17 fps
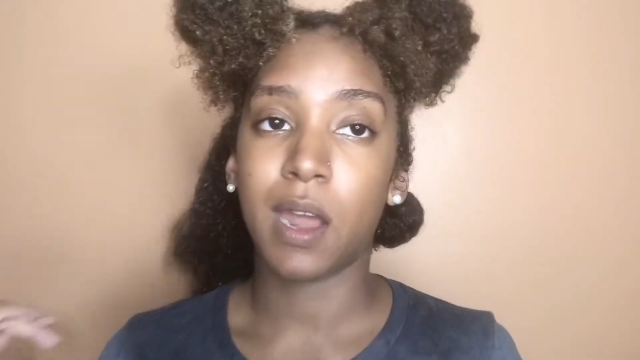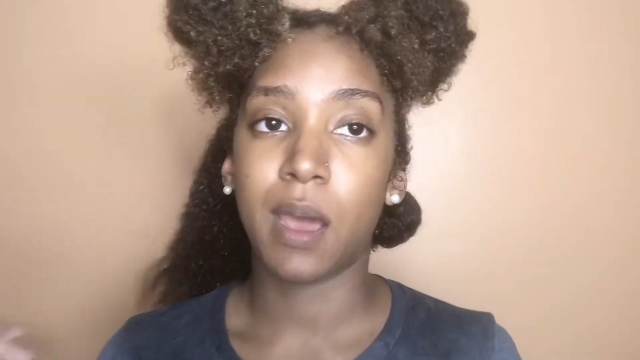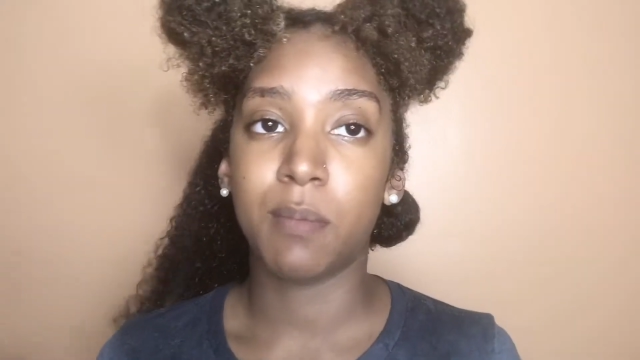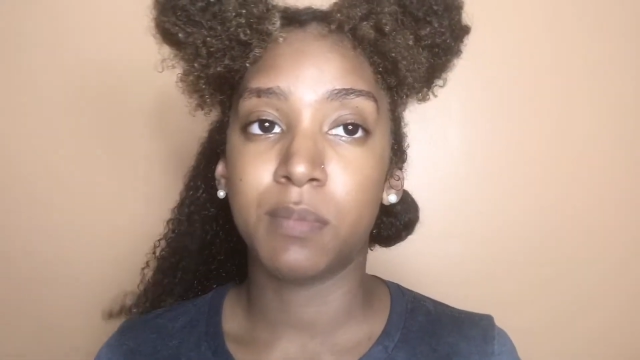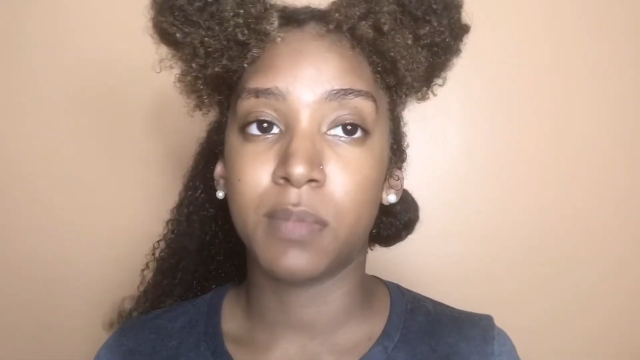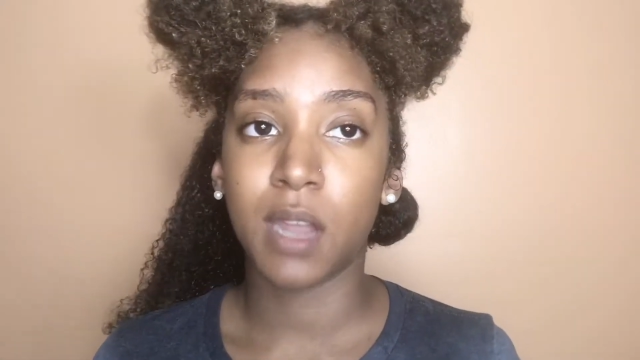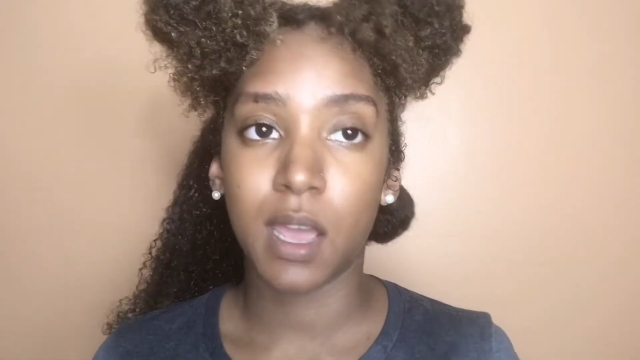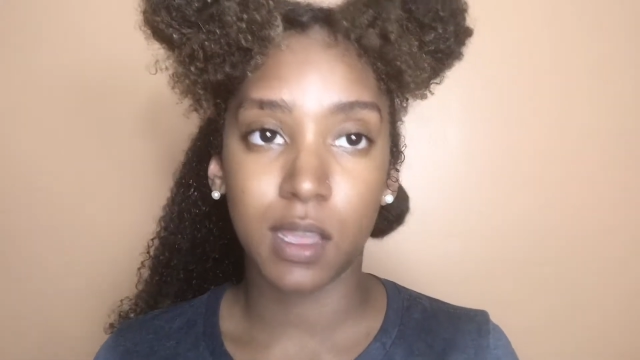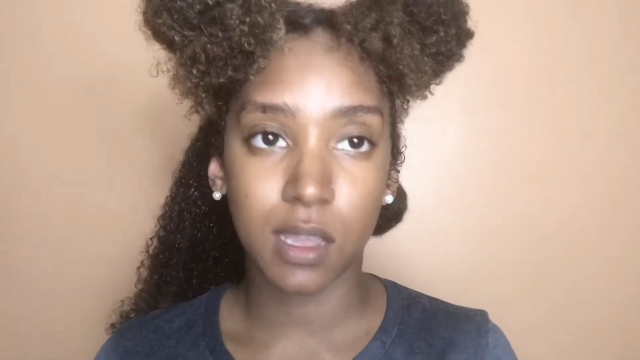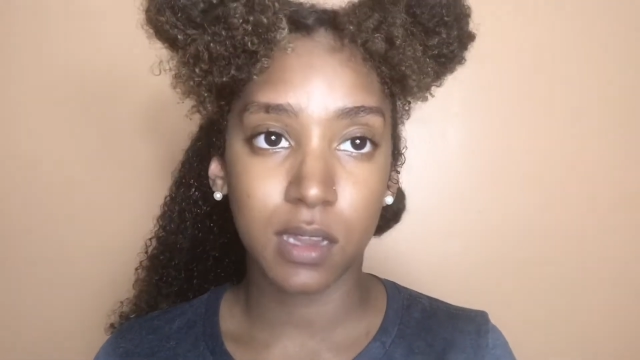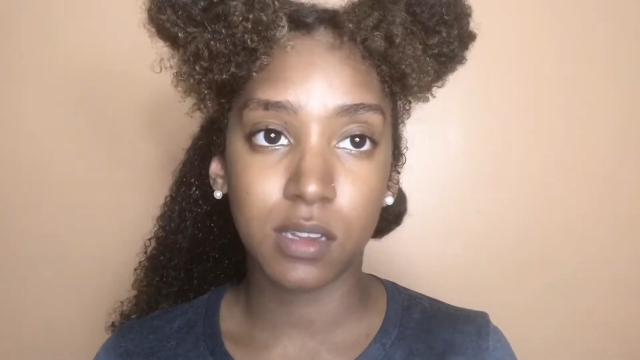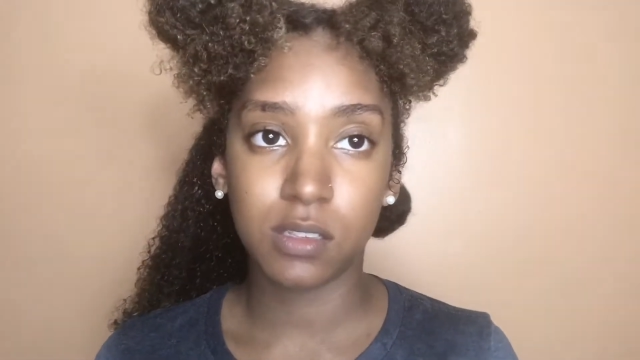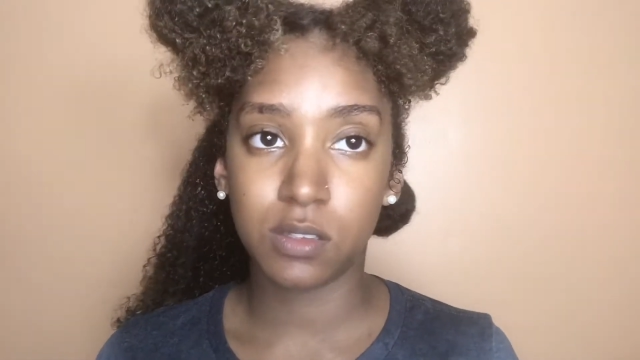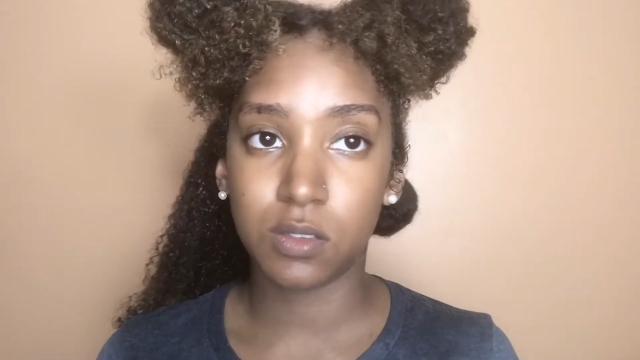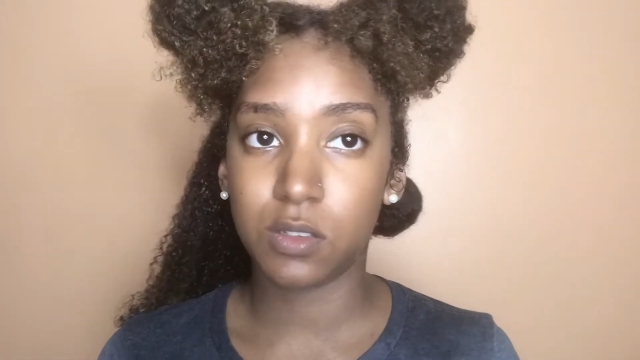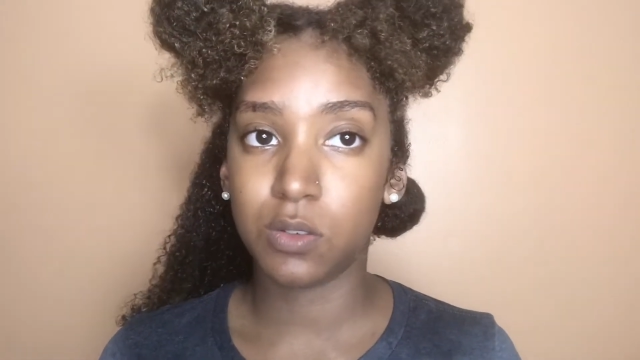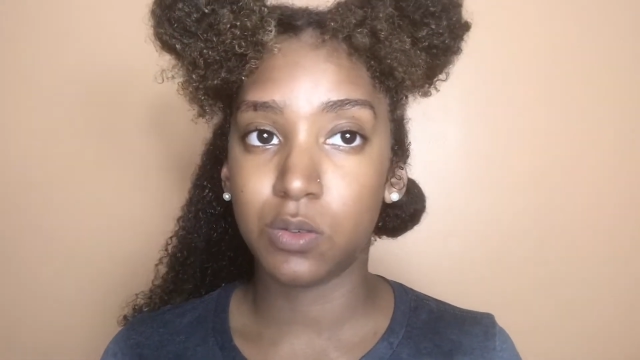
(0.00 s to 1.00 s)
I'm not gonna
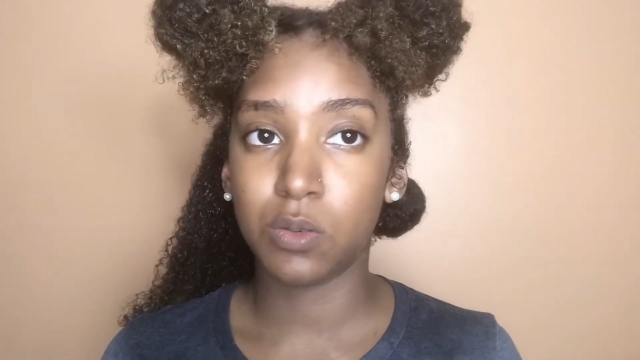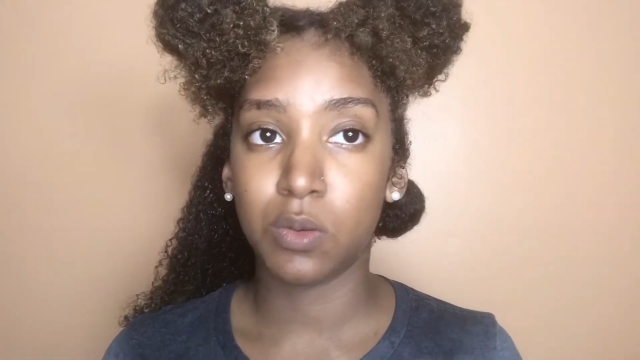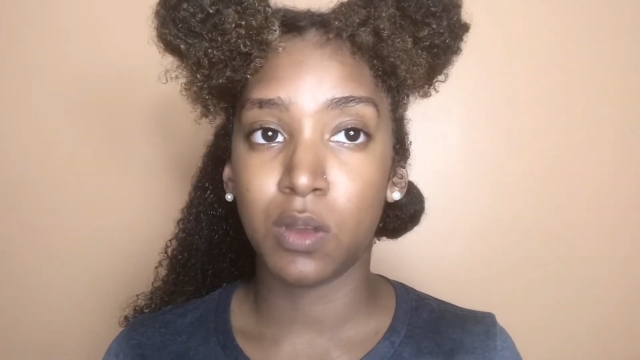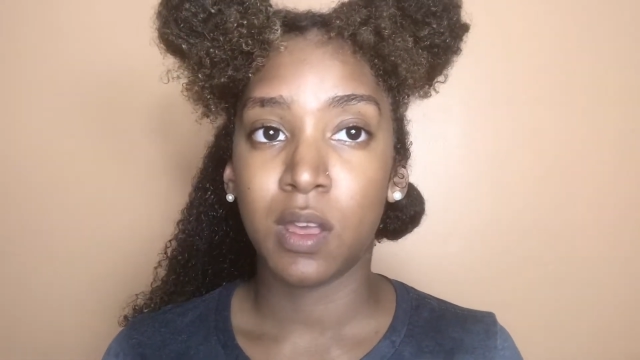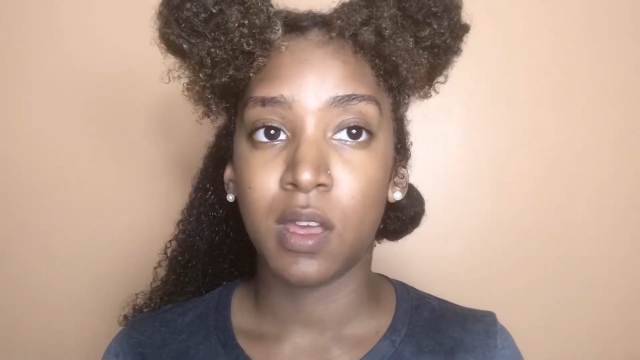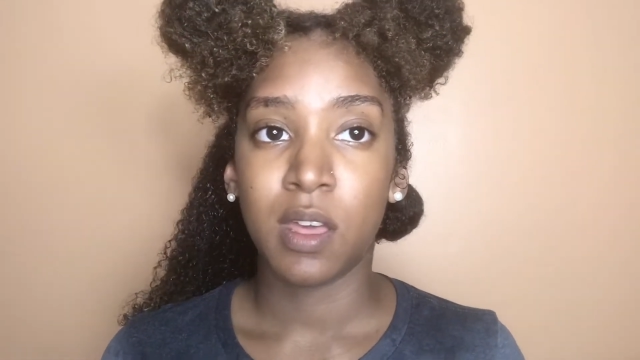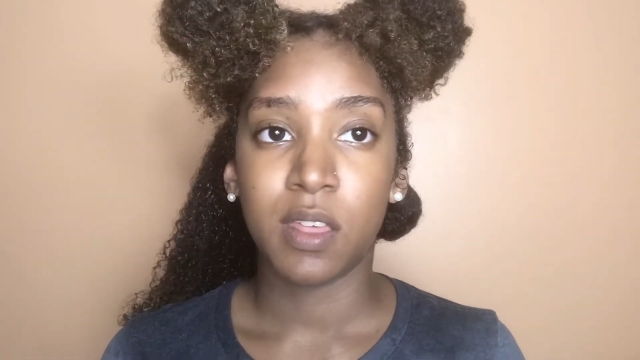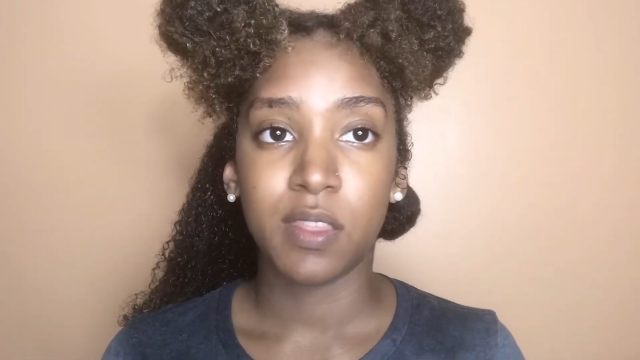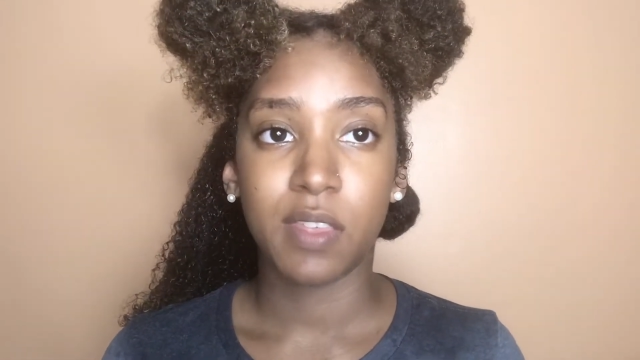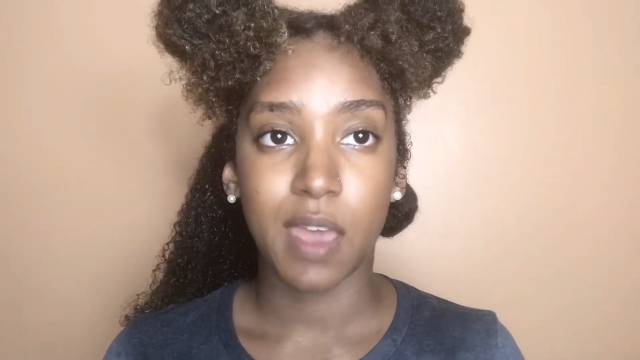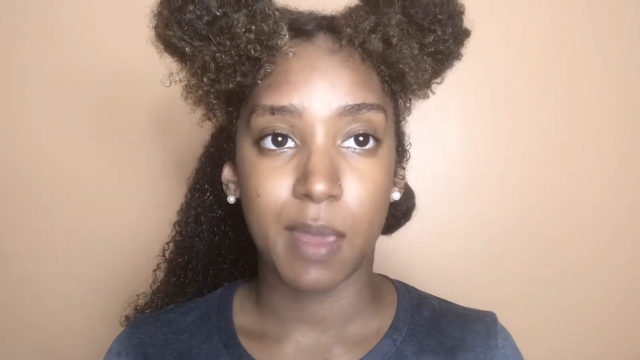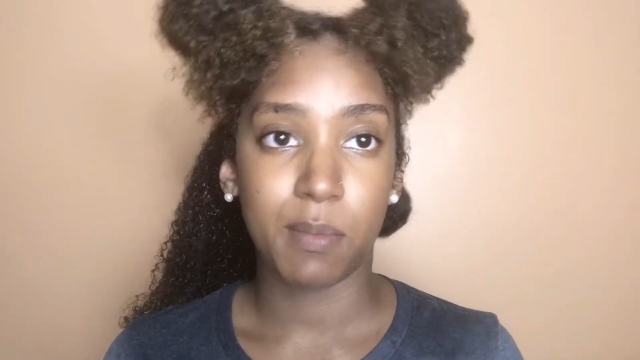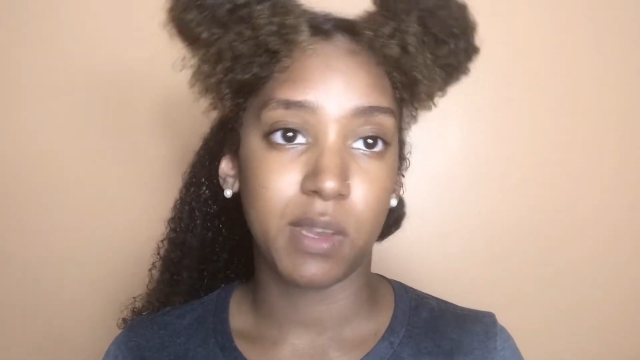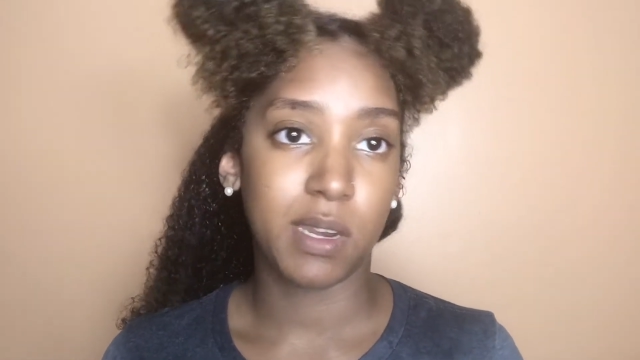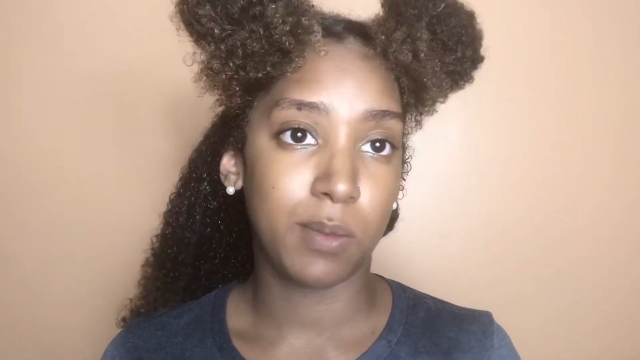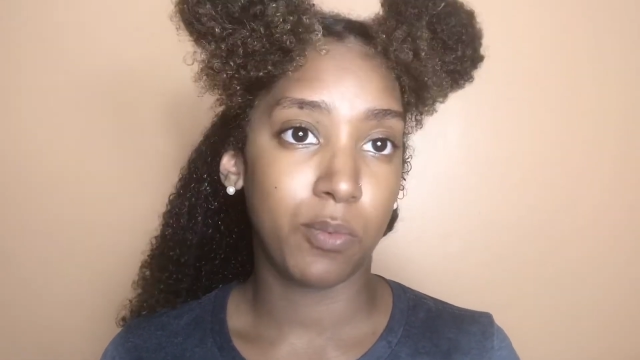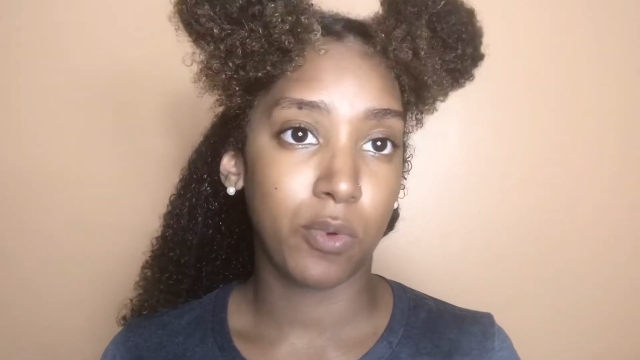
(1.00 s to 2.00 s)
do that
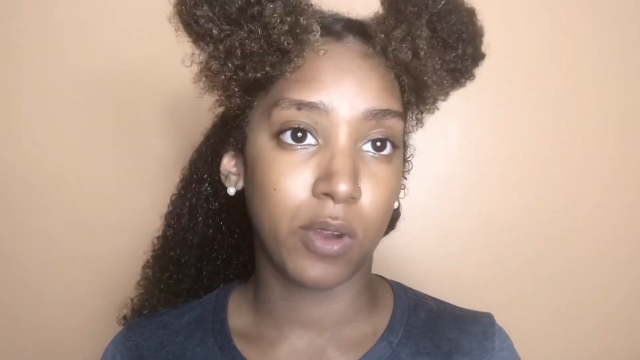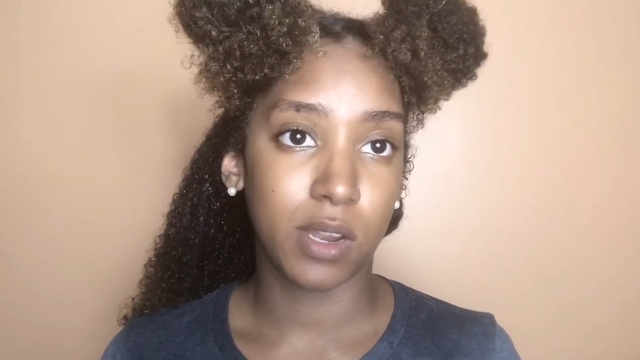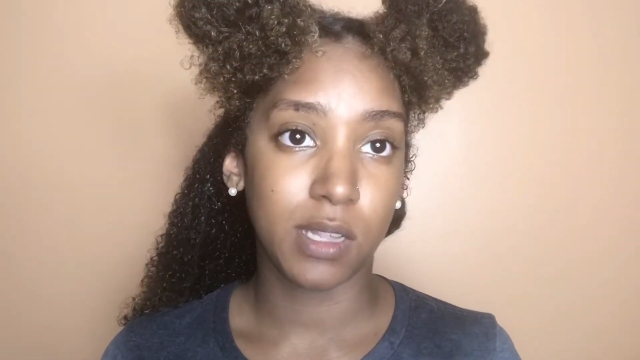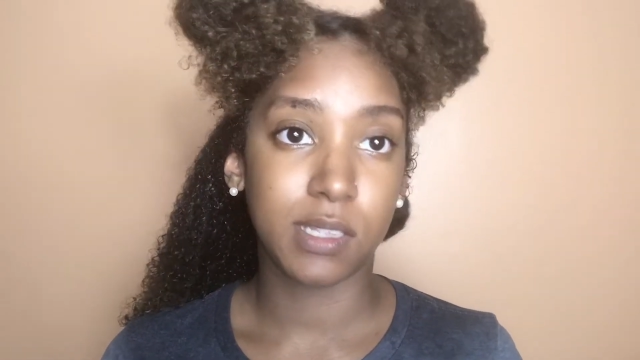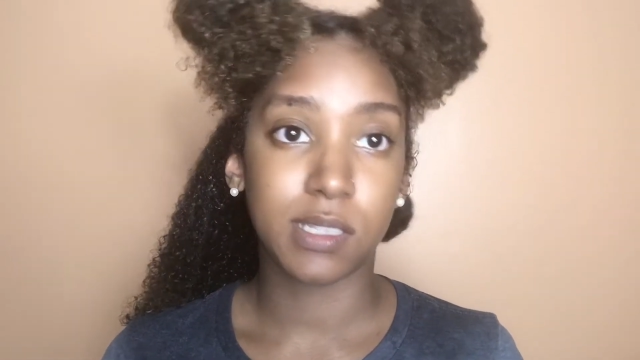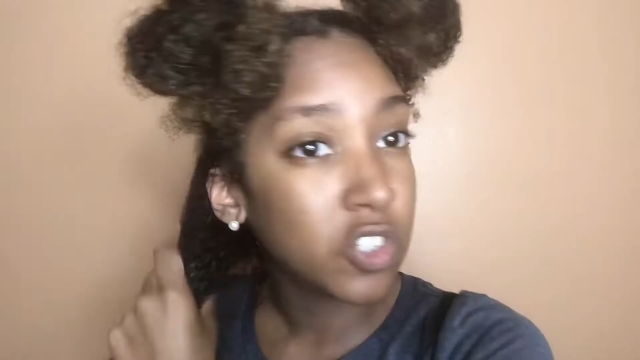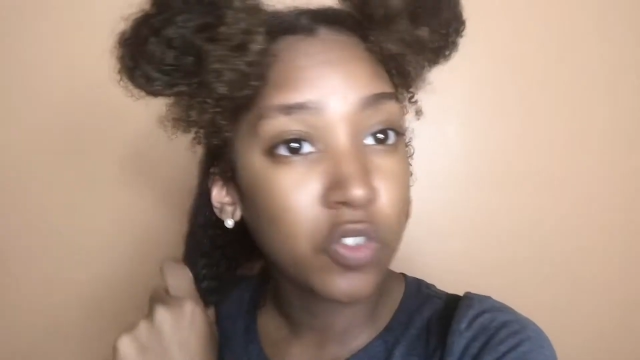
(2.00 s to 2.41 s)
many braids.